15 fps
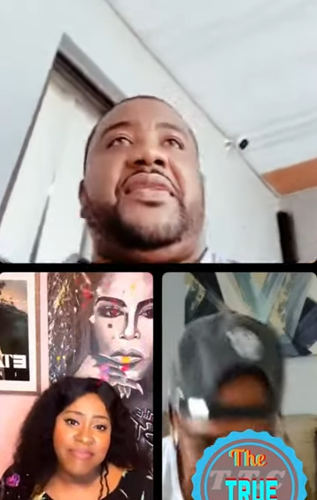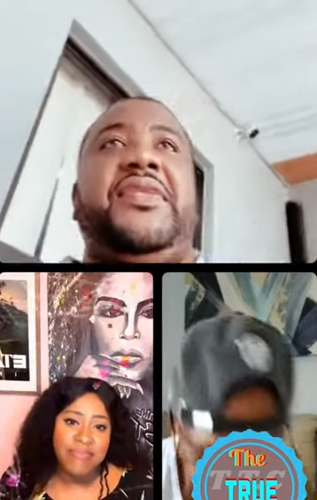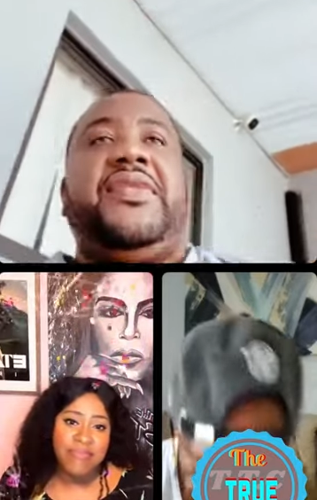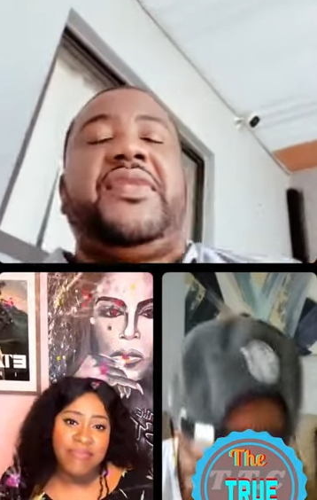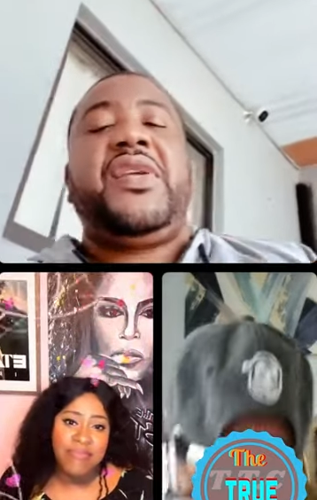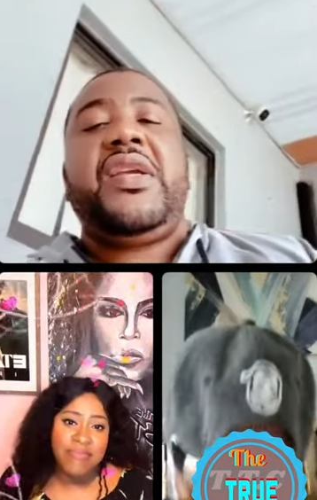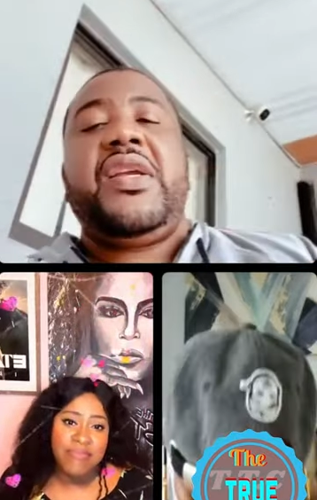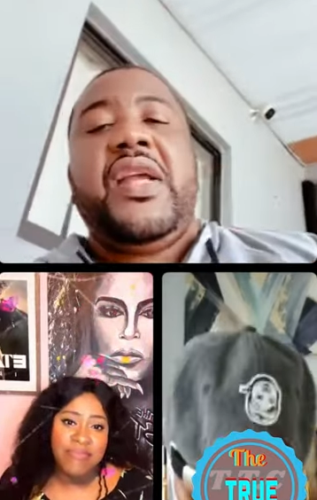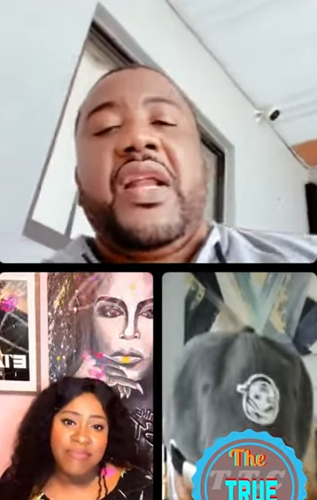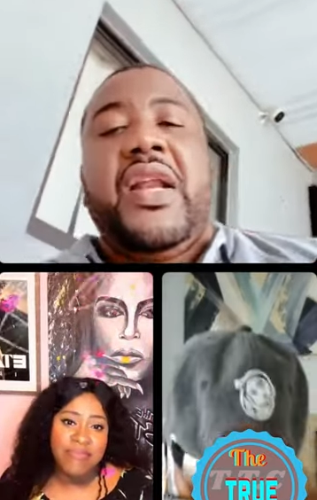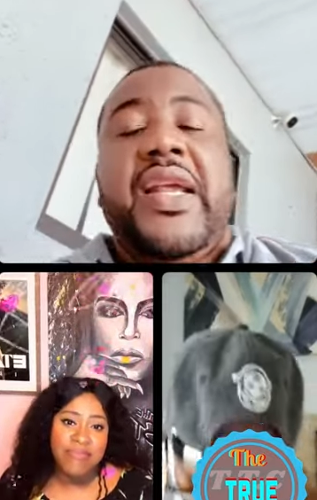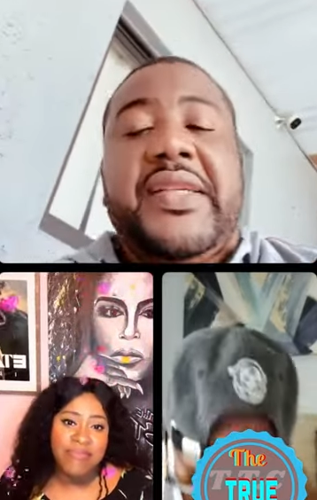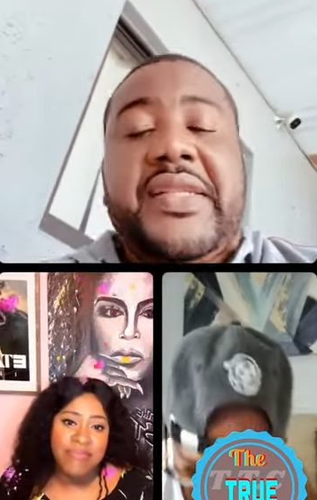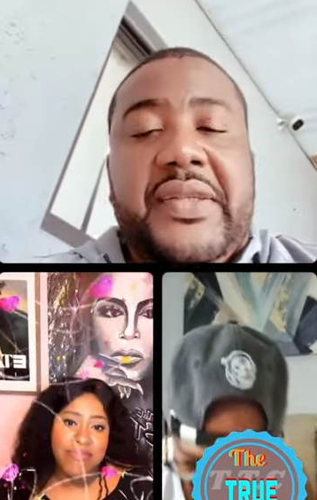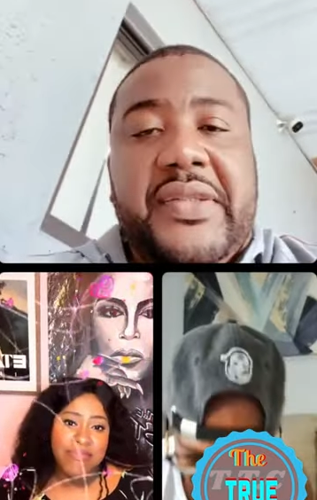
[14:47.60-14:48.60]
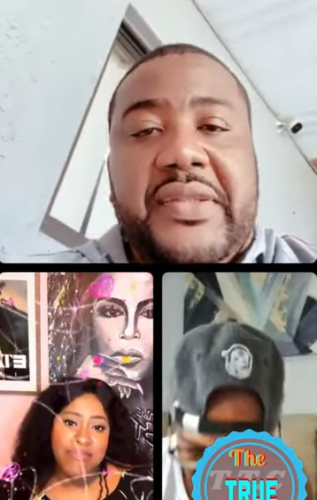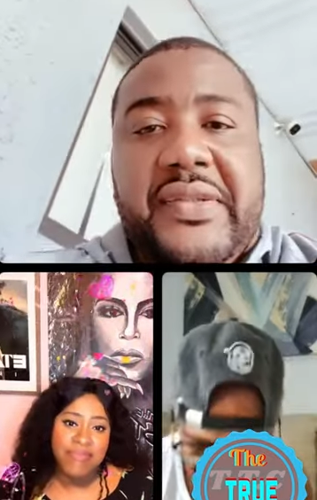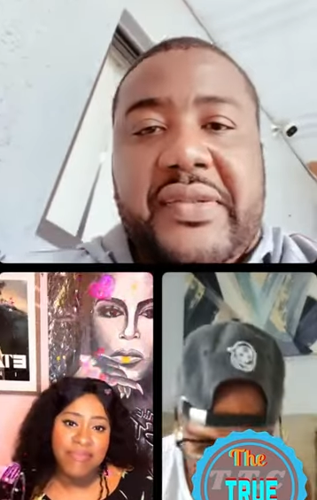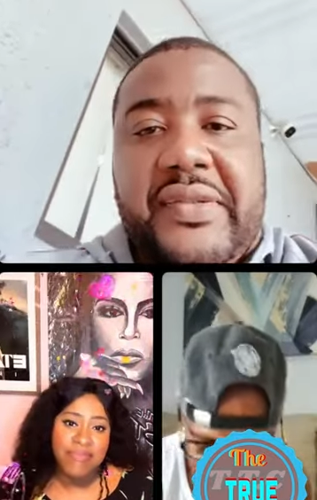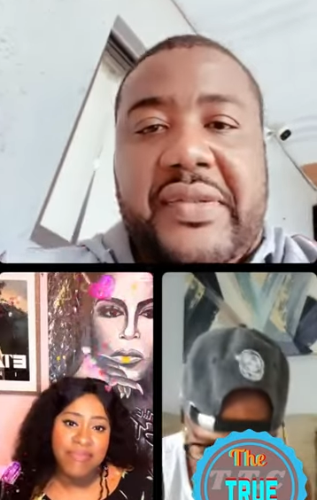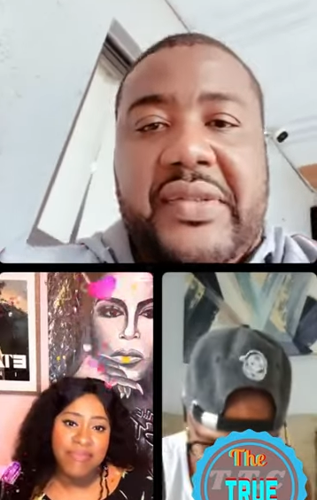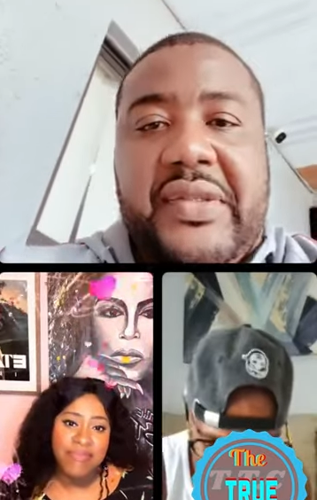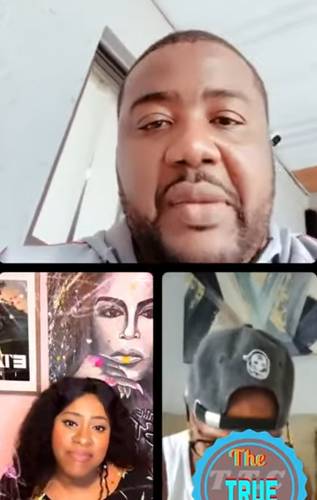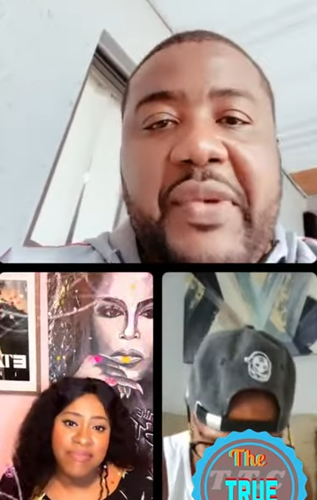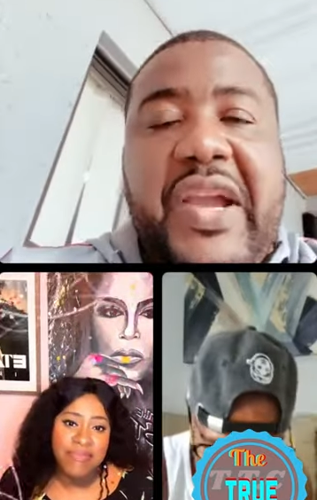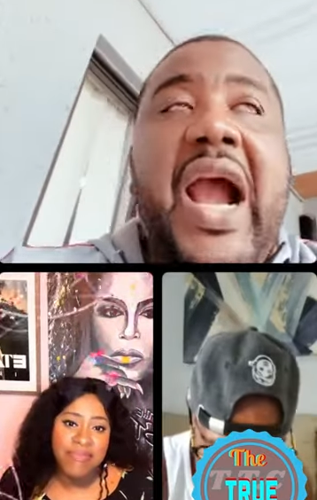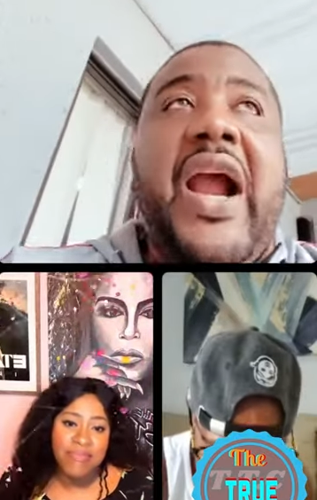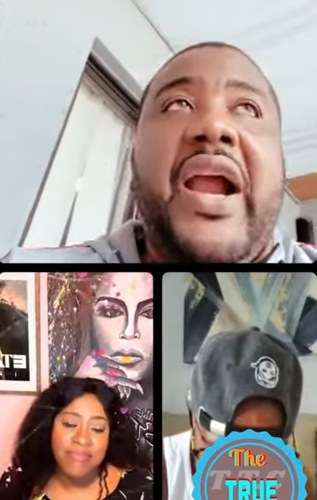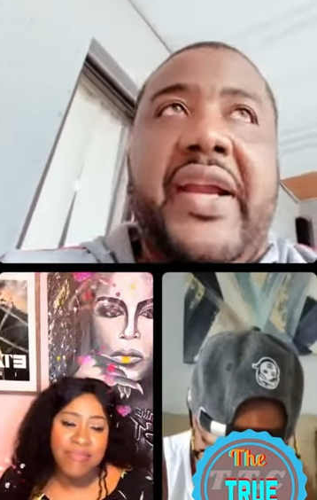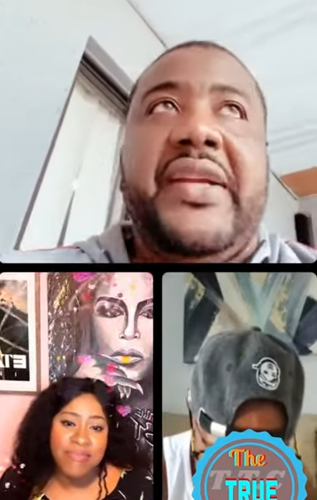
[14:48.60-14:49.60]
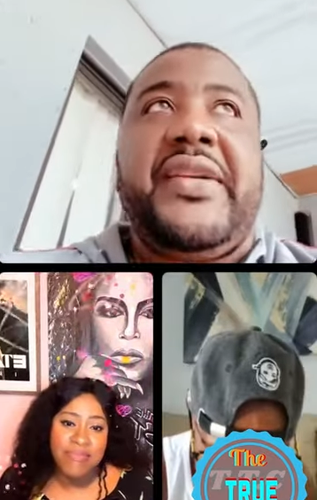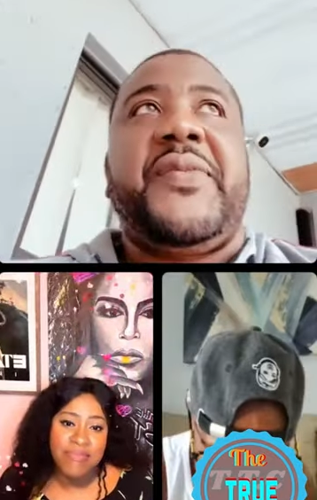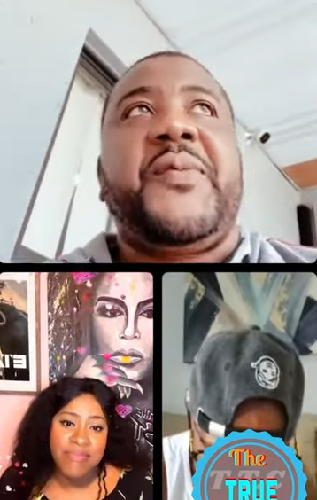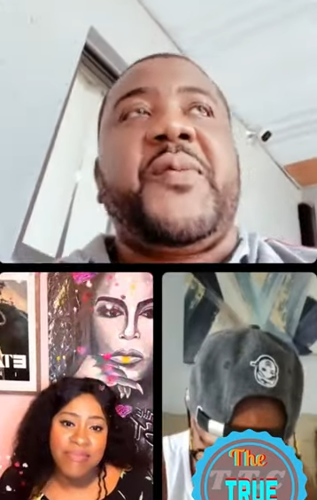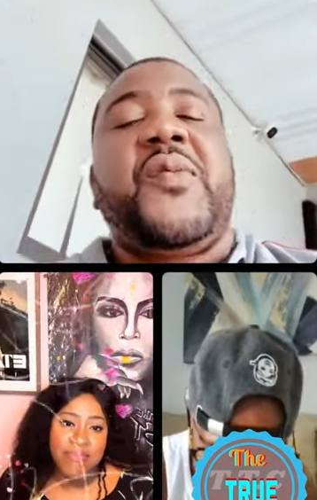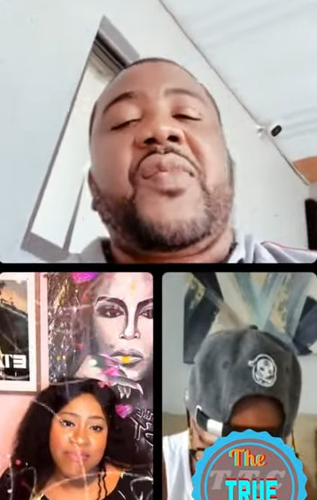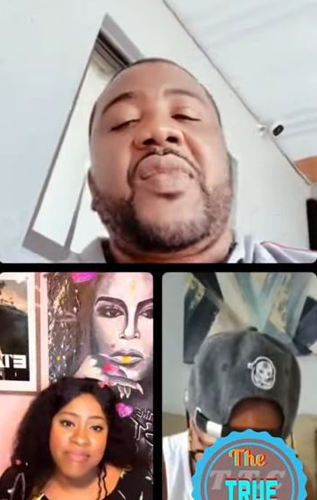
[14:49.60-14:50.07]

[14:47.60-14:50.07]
Speaker 1: listen, listen. I'm all right.